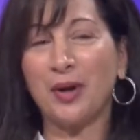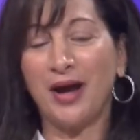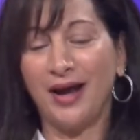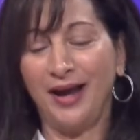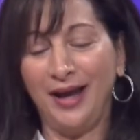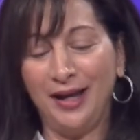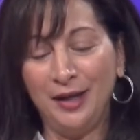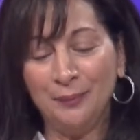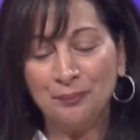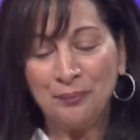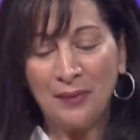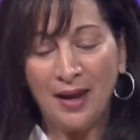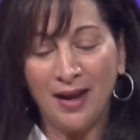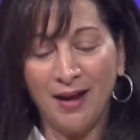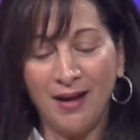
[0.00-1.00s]
right,
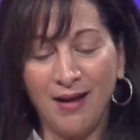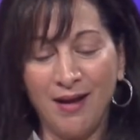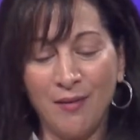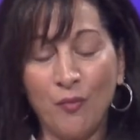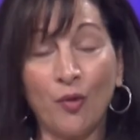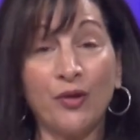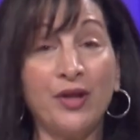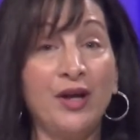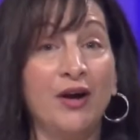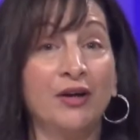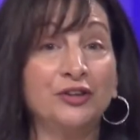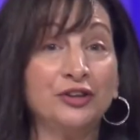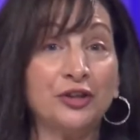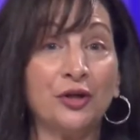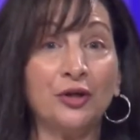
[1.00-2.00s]
um, or the
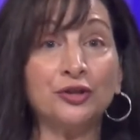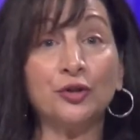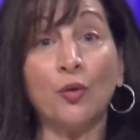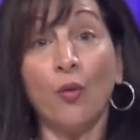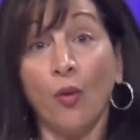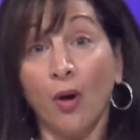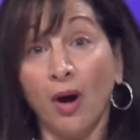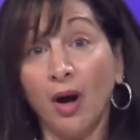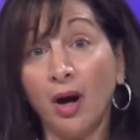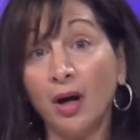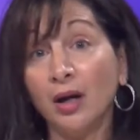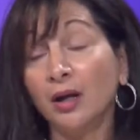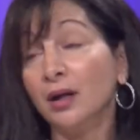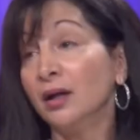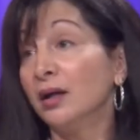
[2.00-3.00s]
unchurched,
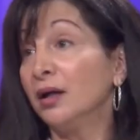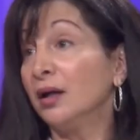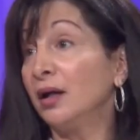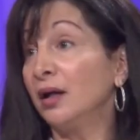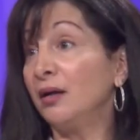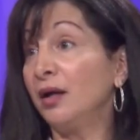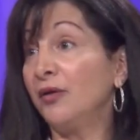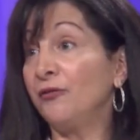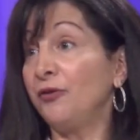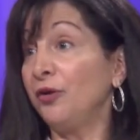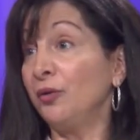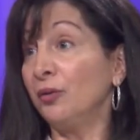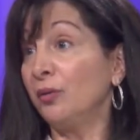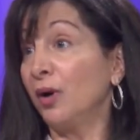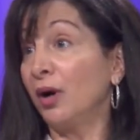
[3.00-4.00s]
or uh, if
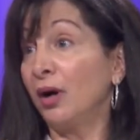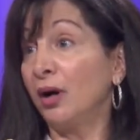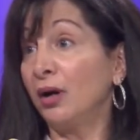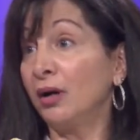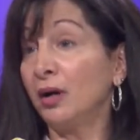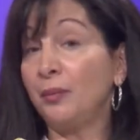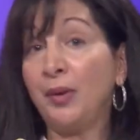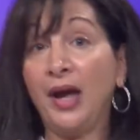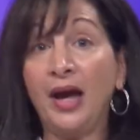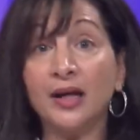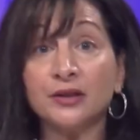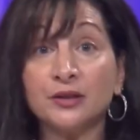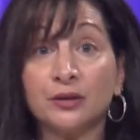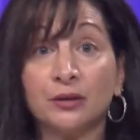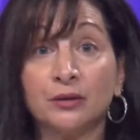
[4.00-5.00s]
you are a
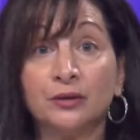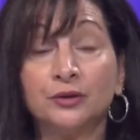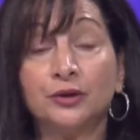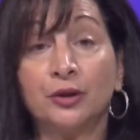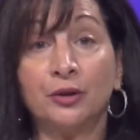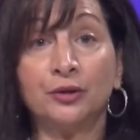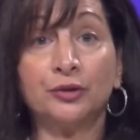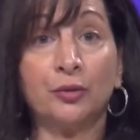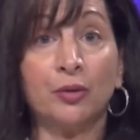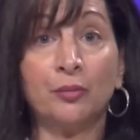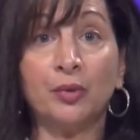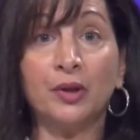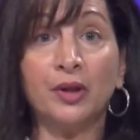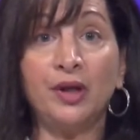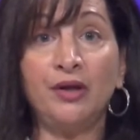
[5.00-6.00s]
pastor in the church or a
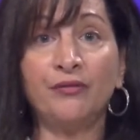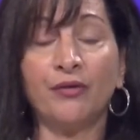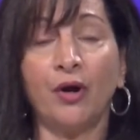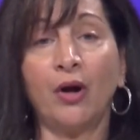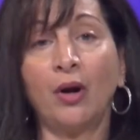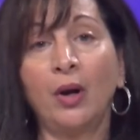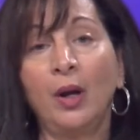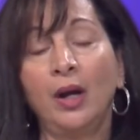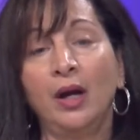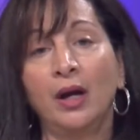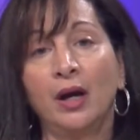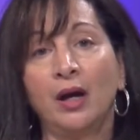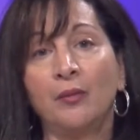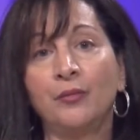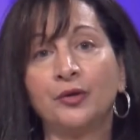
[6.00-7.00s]
believer,
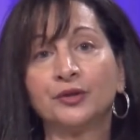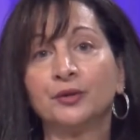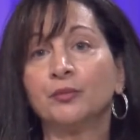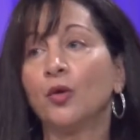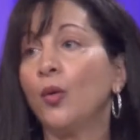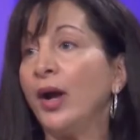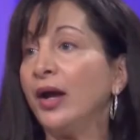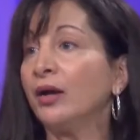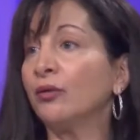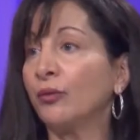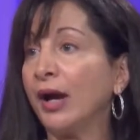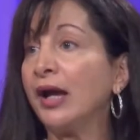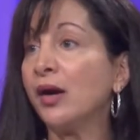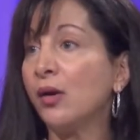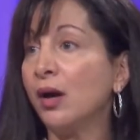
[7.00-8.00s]
um, there's some great,
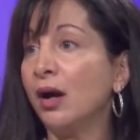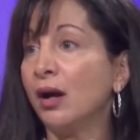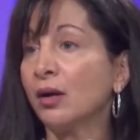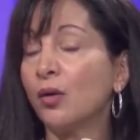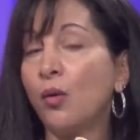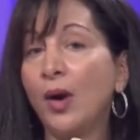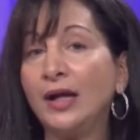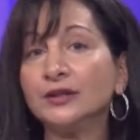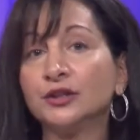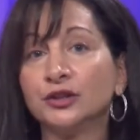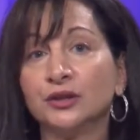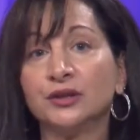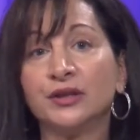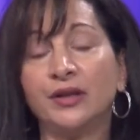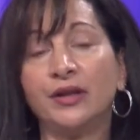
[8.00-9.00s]
great uh,
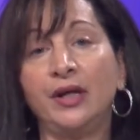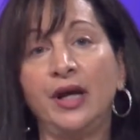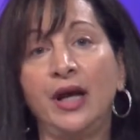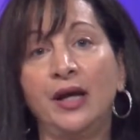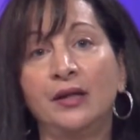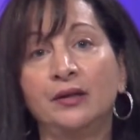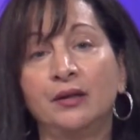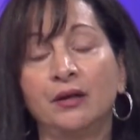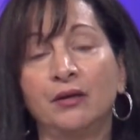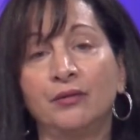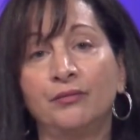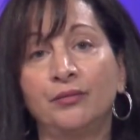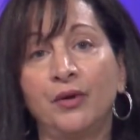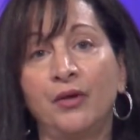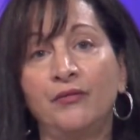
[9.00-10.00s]
questions mm. at the mm. end
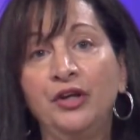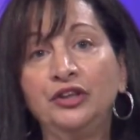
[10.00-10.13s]
of, of